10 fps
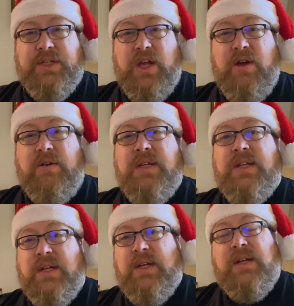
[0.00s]
ago?
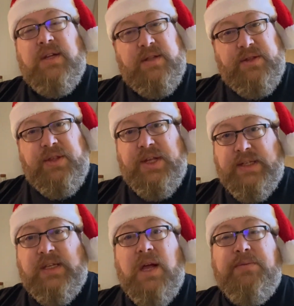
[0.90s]

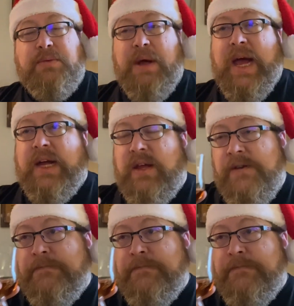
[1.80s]
This comes back.